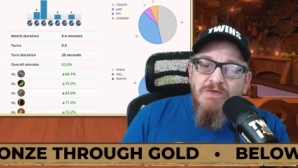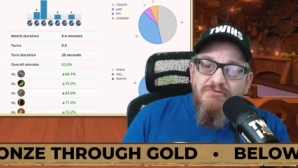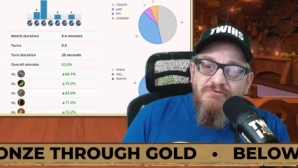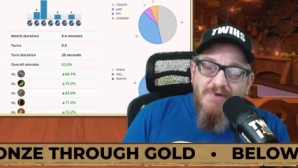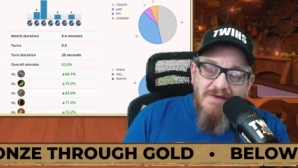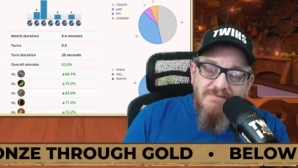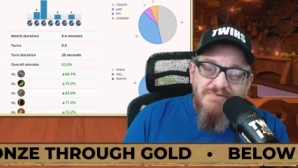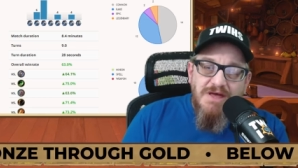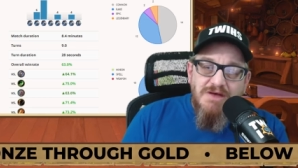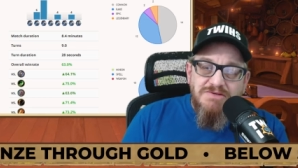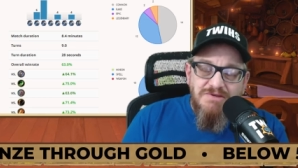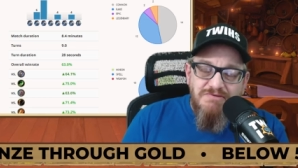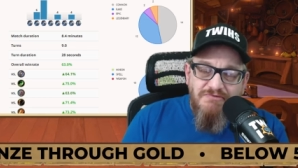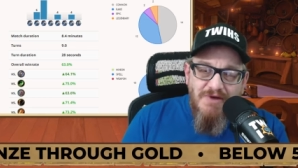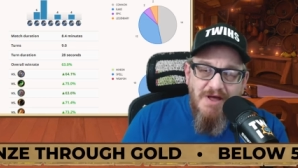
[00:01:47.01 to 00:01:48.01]

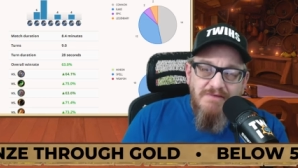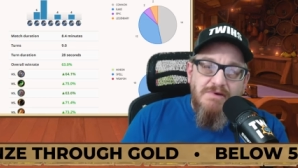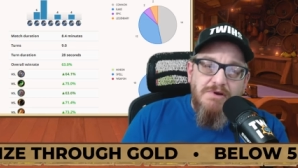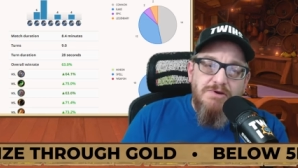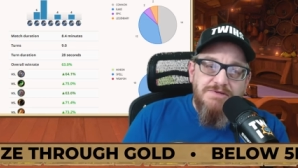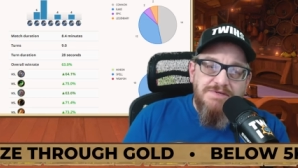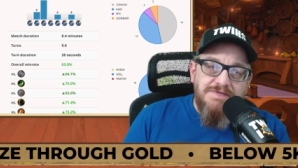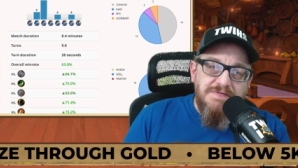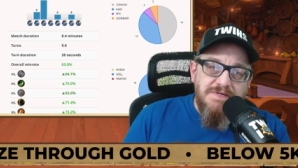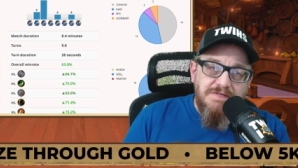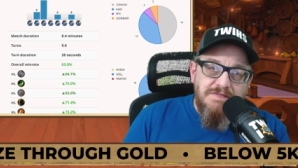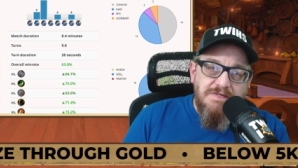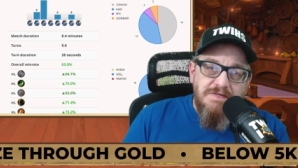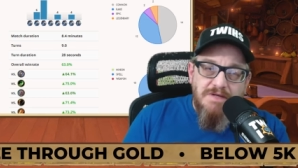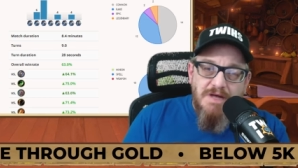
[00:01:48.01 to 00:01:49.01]

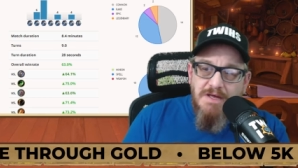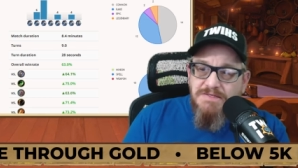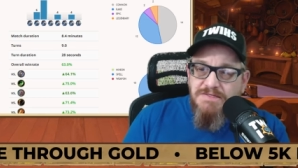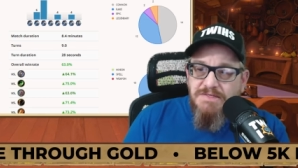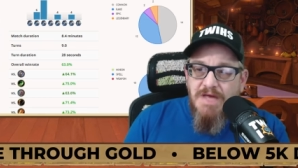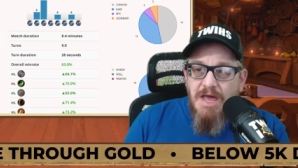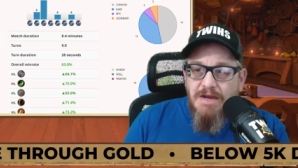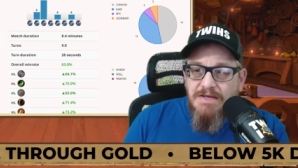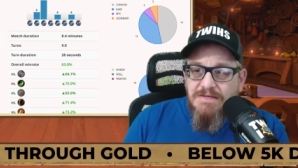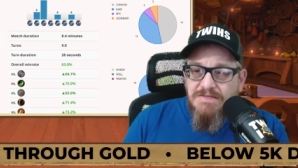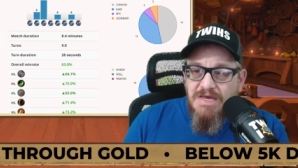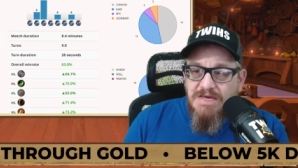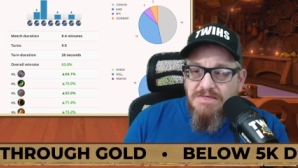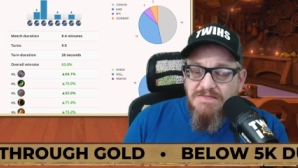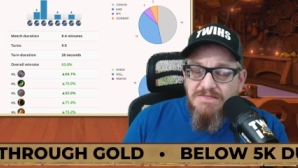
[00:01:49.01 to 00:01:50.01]
5,560 dust, and
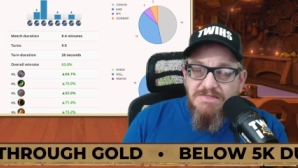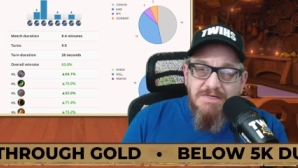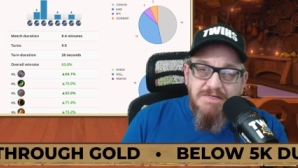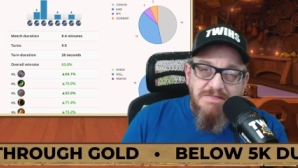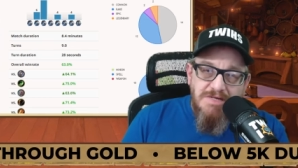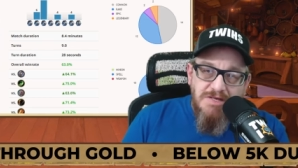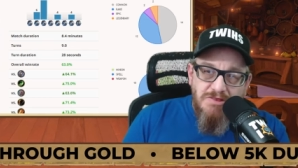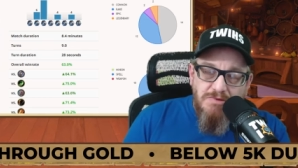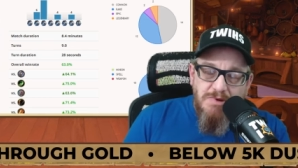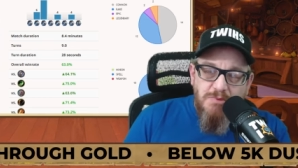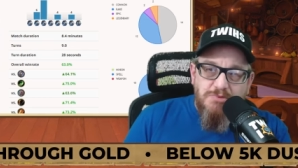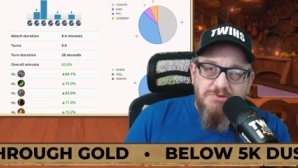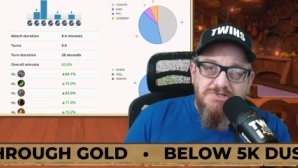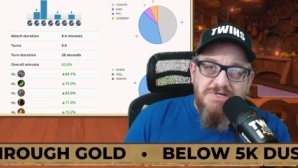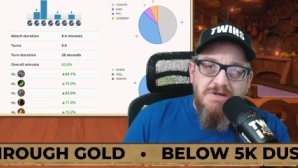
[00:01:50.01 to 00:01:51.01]
it's a
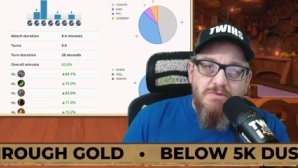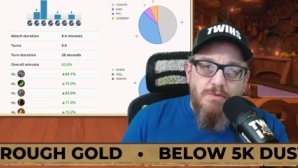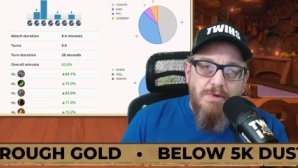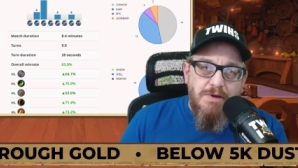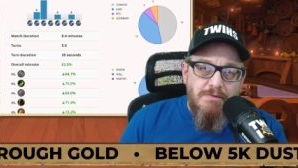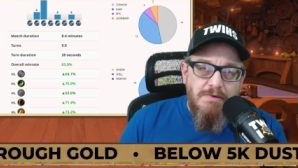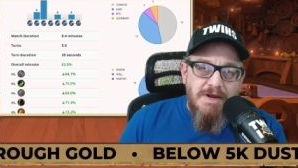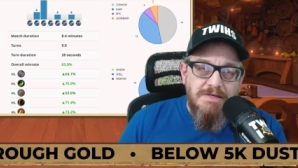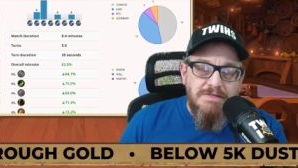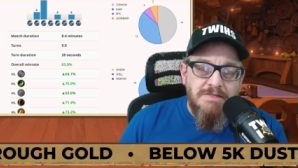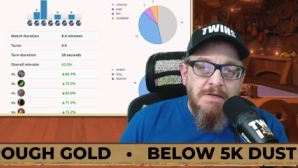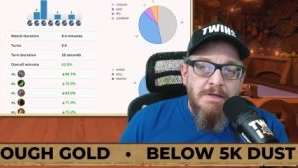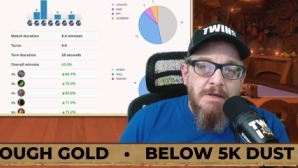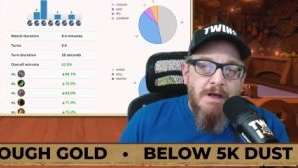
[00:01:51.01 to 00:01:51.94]
63% win rate.